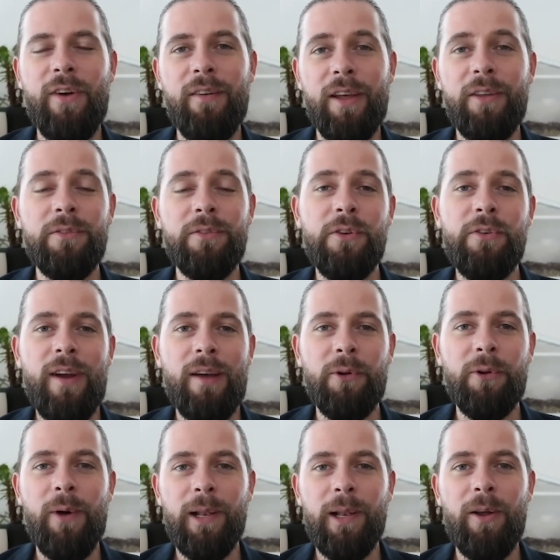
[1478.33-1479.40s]
used to travel
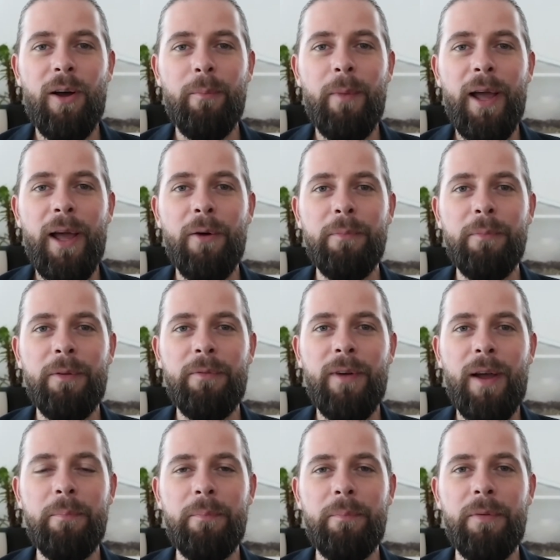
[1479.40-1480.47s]
quite a lot on my own. In
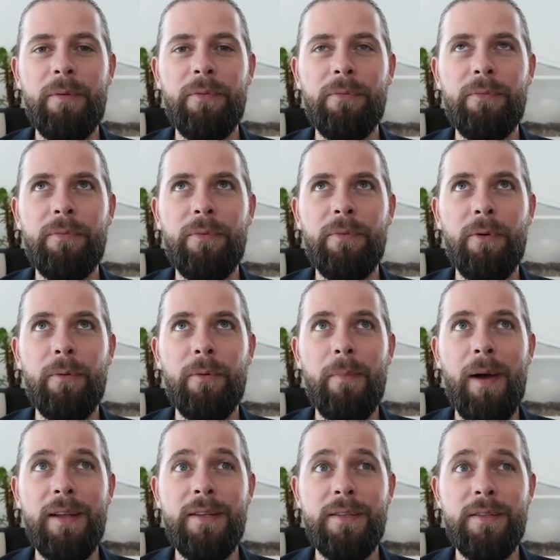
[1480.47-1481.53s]
fact, before
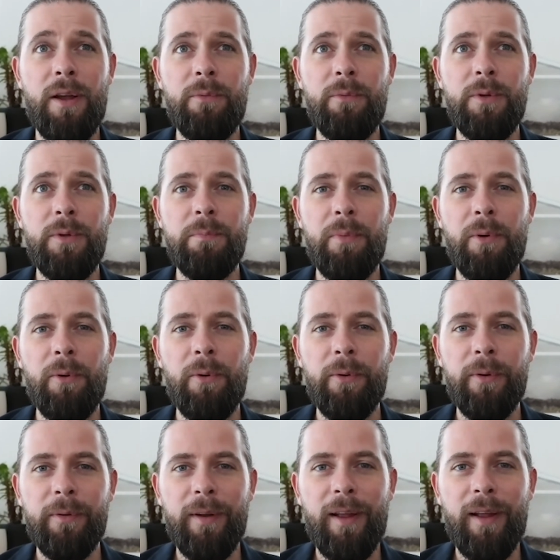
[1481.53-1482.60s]
my son was
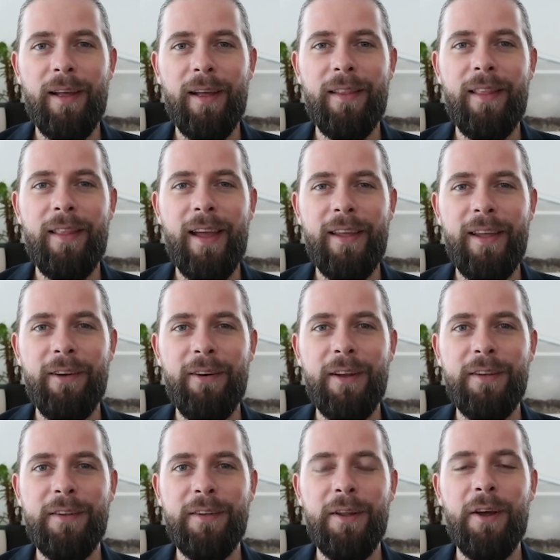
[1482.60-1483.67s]
born, that year I
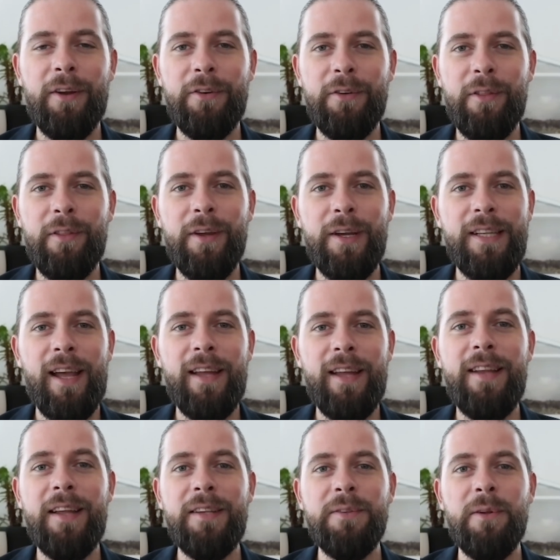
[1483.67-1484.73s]
did 138
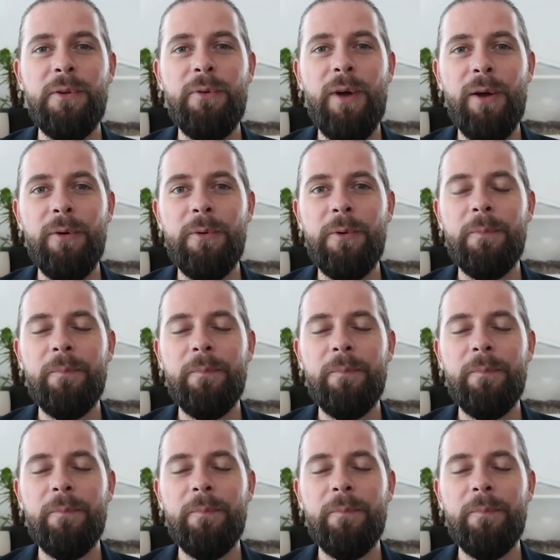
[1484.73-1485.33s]
days on the road.